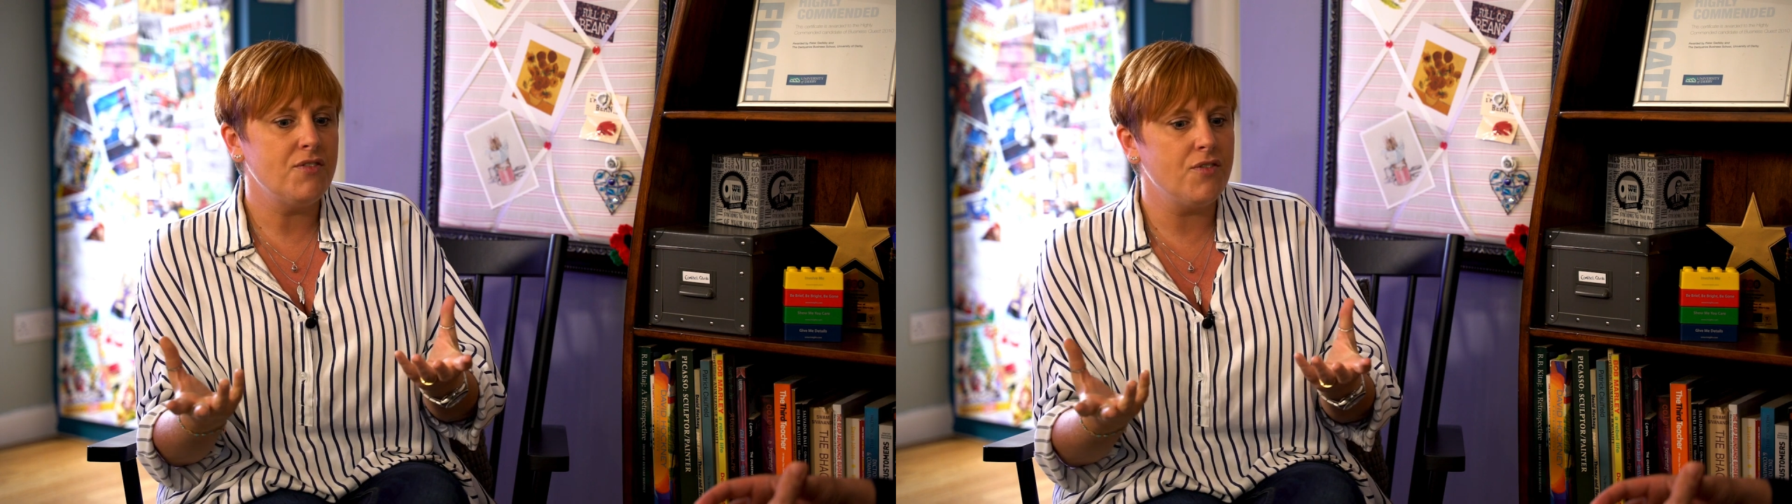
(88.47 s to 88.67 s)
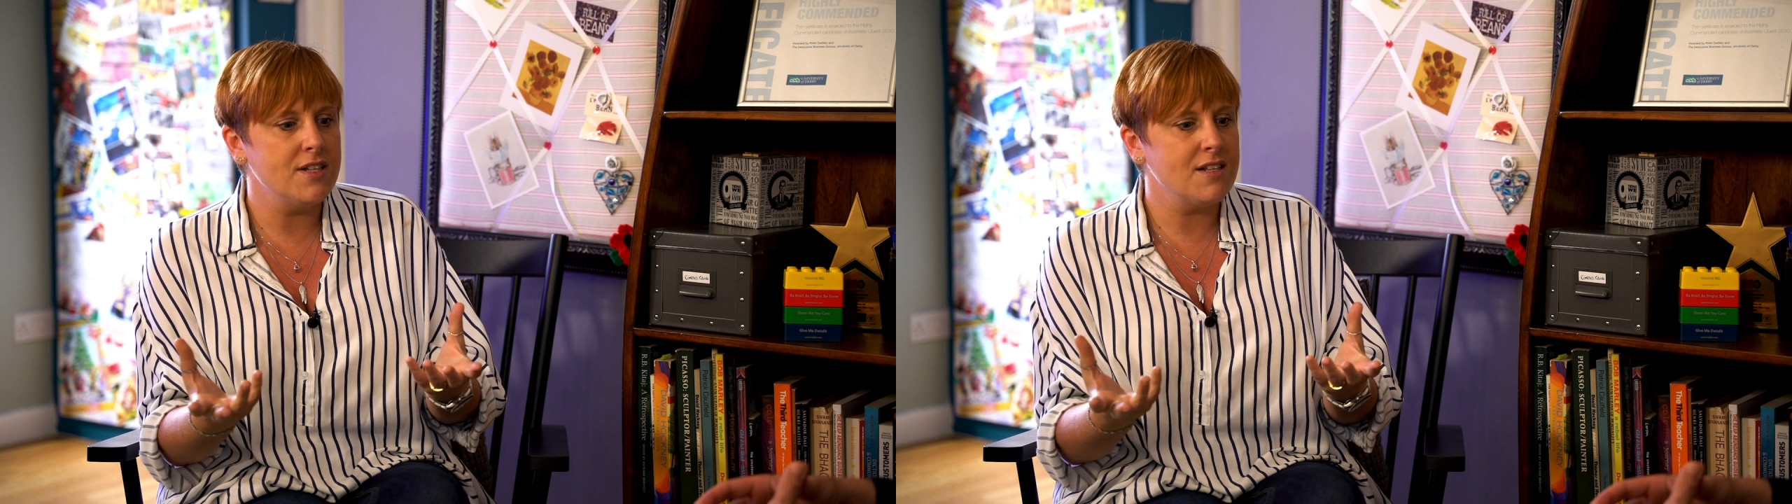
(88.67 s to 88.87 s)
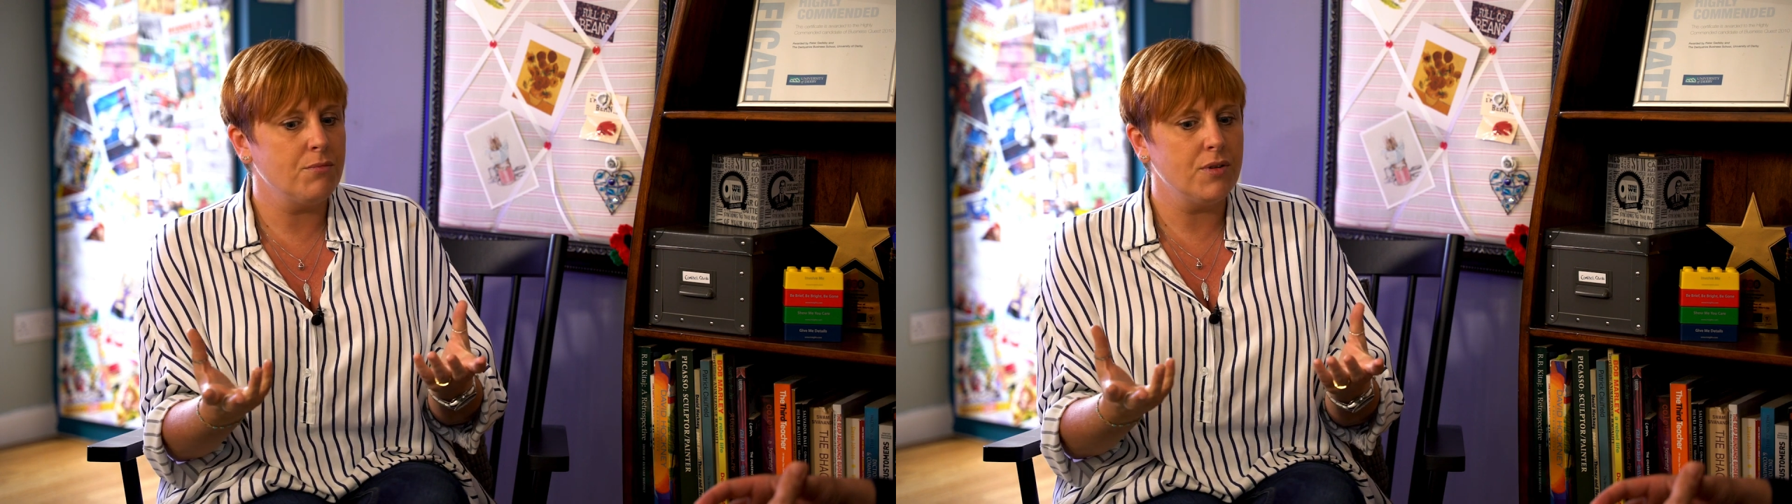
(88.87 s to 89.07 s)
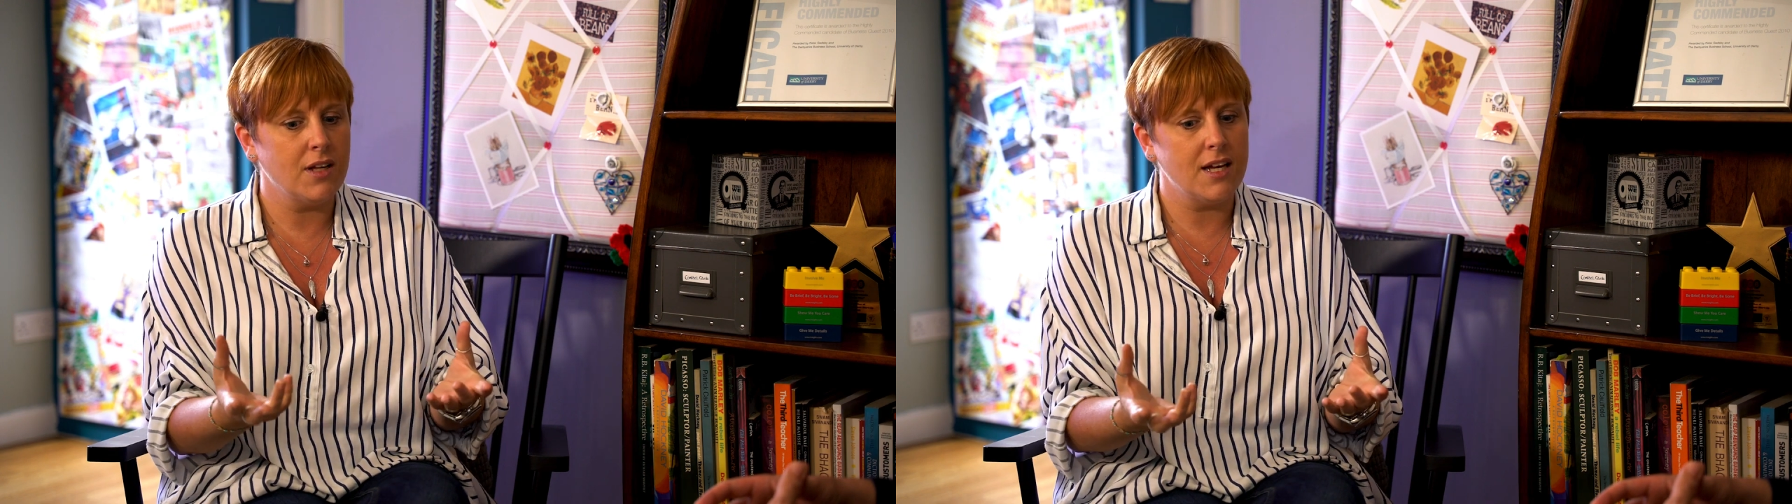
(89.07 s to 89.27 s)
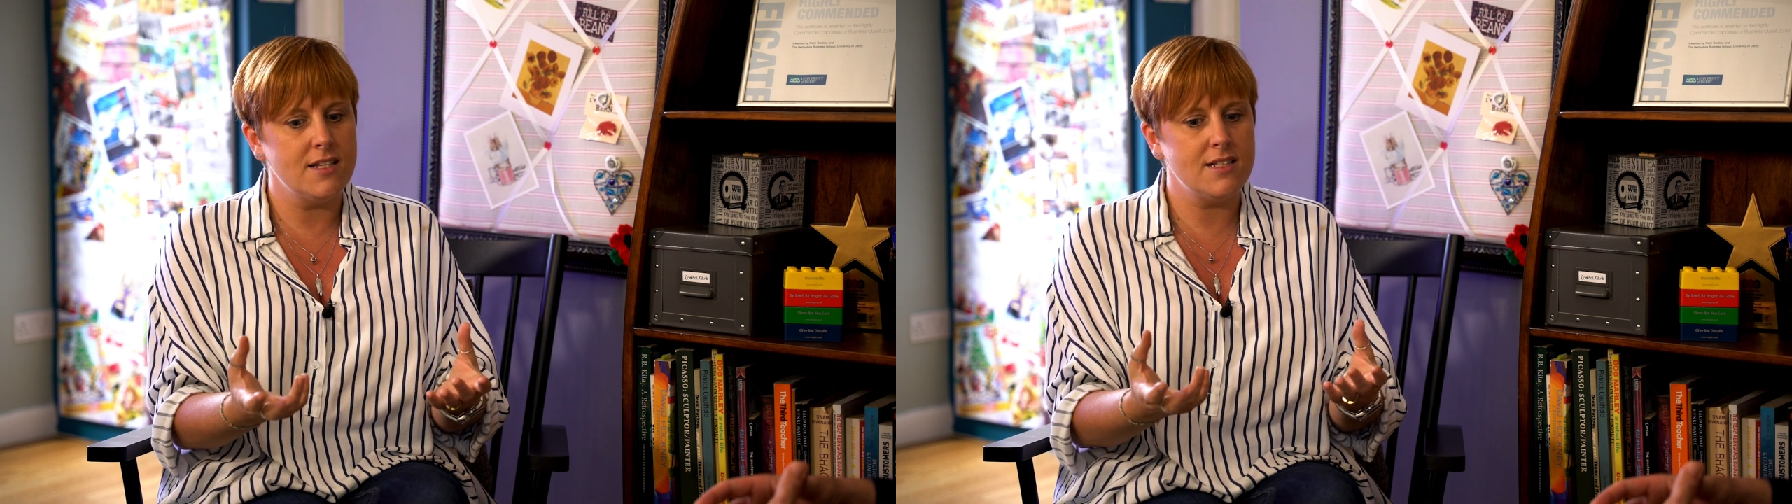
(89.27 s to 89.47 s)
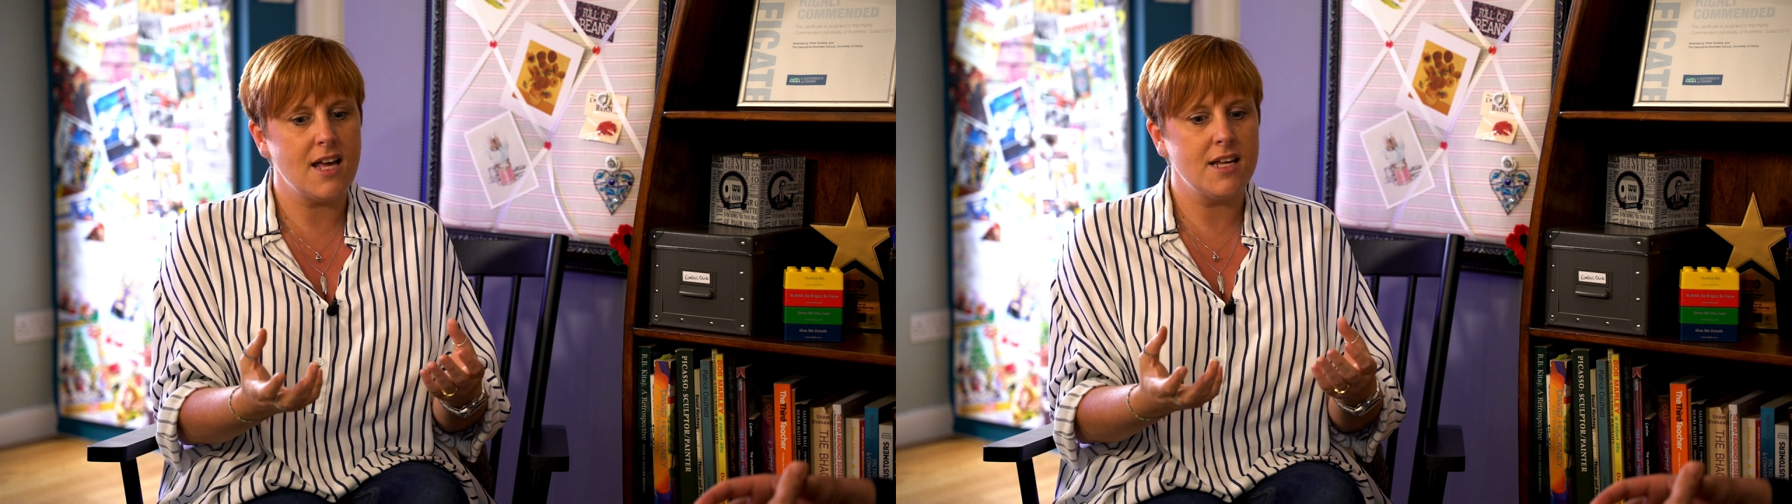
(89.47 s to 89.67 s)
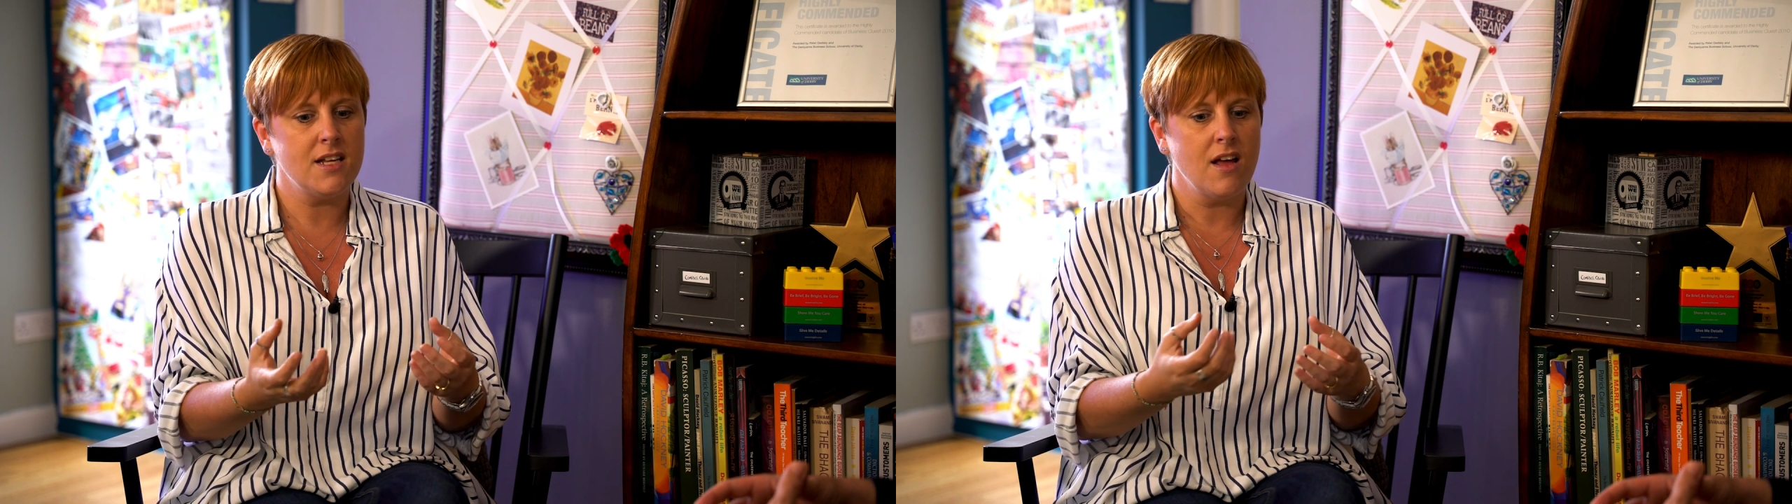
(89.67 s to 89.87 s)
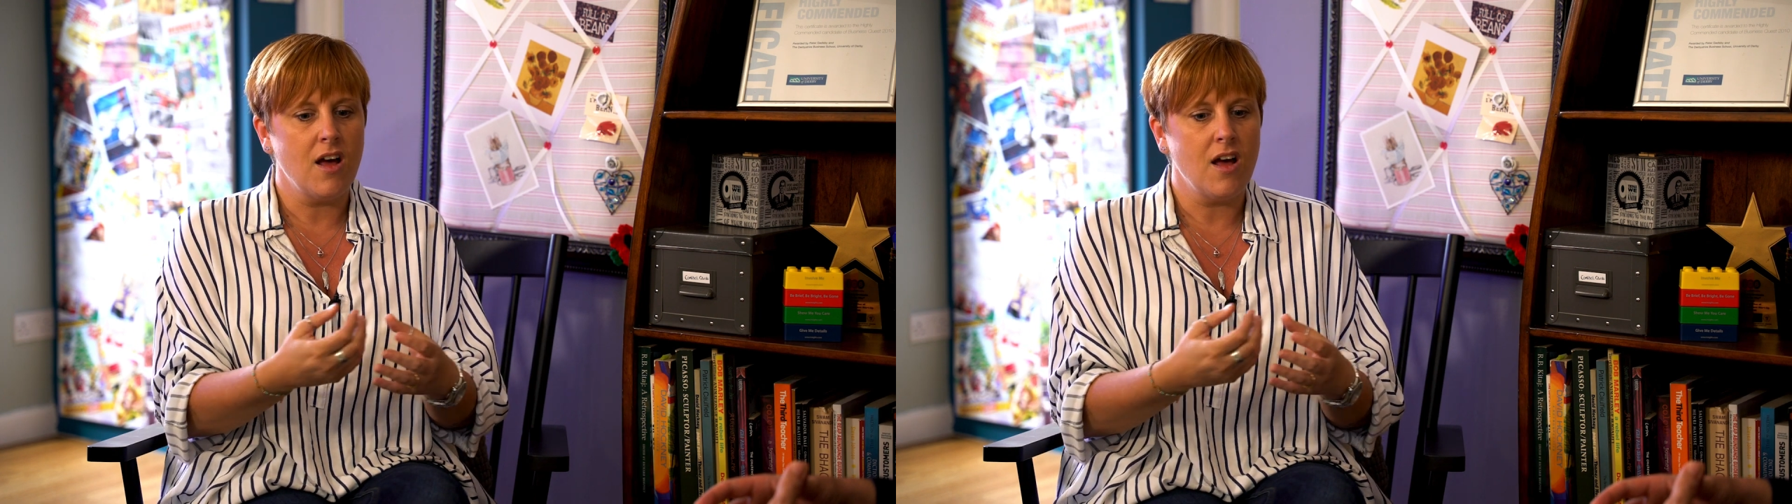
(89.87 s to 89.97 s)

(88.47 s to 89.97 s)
for example, like you said,